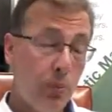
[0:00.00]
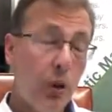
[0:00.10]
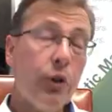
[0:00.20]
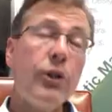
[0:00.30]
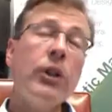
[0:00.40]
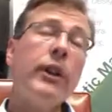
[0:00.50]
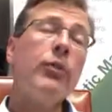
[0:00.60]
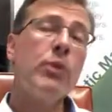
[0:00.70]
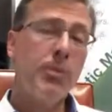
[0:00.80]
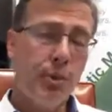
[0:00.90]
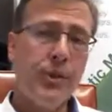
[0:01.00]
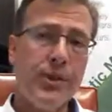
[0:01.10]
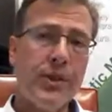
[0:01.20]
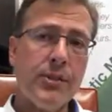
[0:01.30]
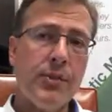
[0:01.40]
good clean
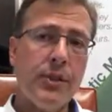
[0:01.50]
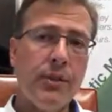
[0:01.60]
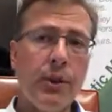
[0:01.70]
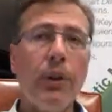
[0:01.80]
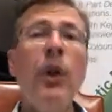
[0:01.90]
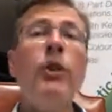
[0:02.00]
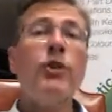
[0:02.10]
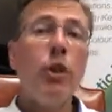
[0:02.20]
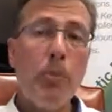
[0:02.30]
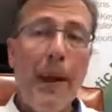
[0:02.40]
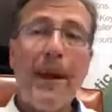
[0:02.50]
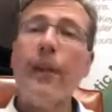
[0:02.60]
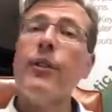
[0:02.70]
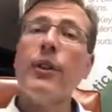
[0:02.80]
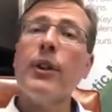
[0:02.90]
reprocessed material to go back
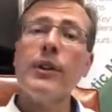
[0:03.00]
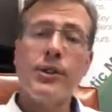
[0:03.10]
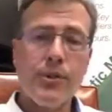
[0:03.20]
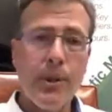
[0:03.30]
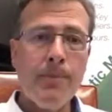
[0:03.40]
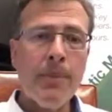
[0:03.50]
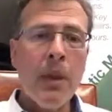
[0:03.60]
into industry